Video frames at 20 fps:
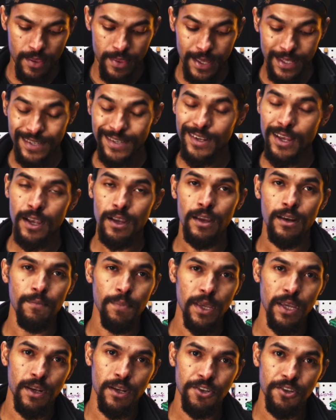That's not going to
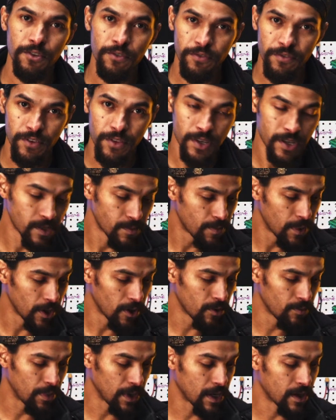be an issue for this
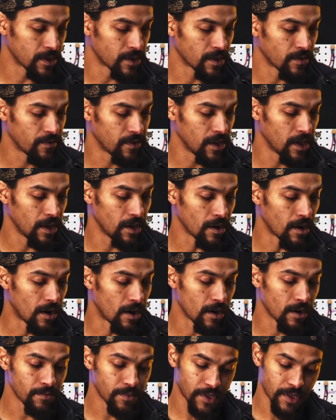build because of the
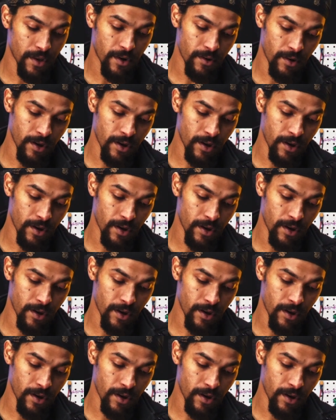arms that are